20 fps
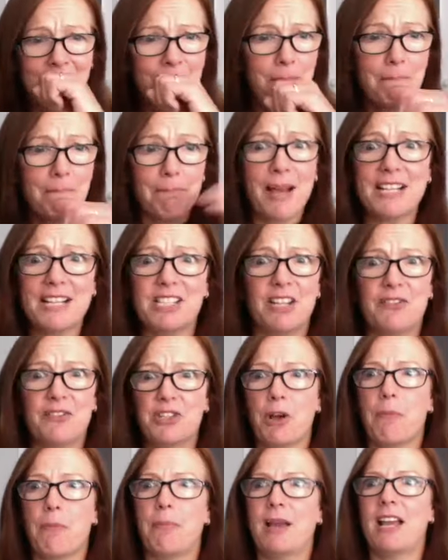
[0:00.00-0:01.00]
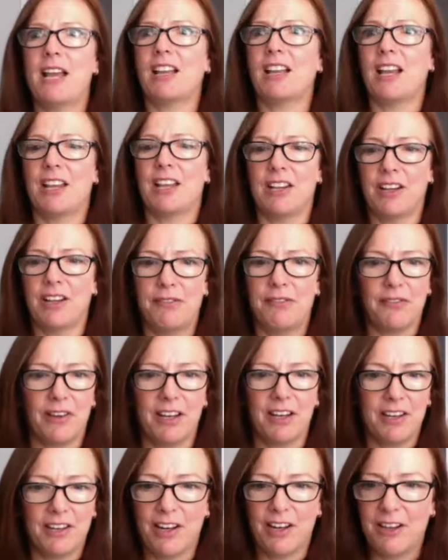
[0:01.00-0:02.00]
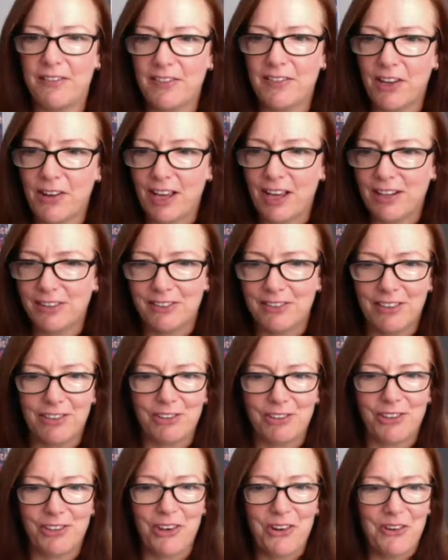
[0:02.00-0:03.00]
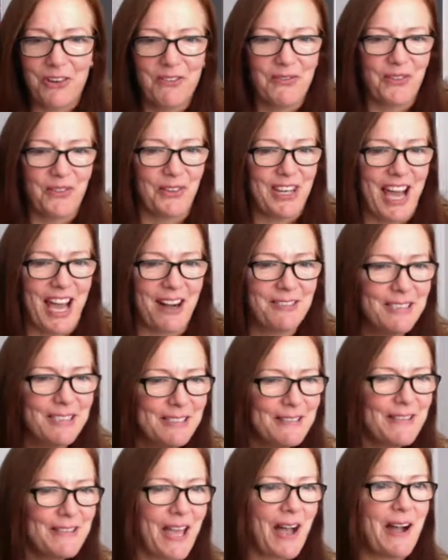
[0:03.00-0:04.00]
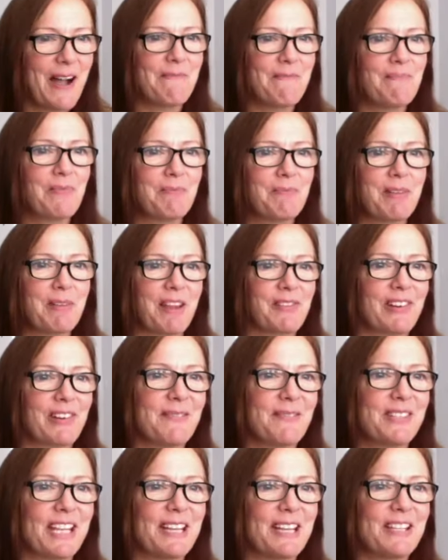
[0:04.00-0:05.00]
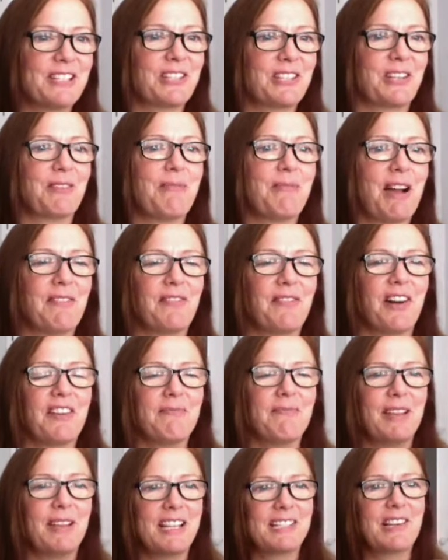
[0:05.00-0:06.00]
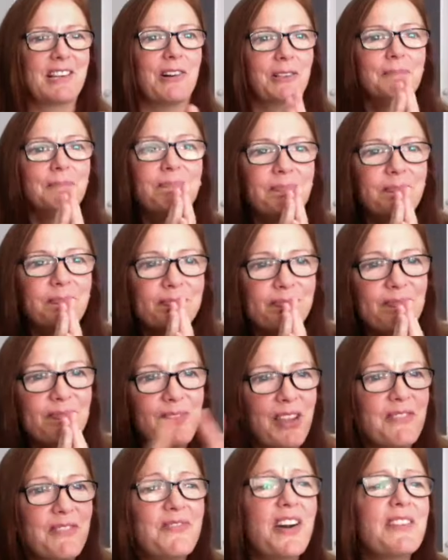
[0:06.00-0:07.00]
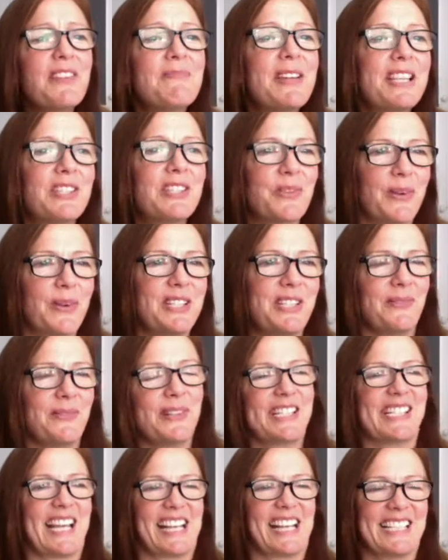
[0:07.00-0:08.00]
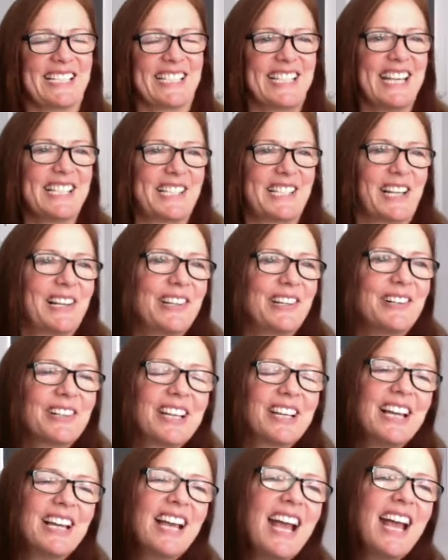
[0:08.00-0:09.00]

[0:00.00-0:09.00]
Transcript: massive topic, and I don't even know how long this has gone on for now, but I crammed it into about 5 minutes long. 5 minutes, 21 seconds, there's the clock.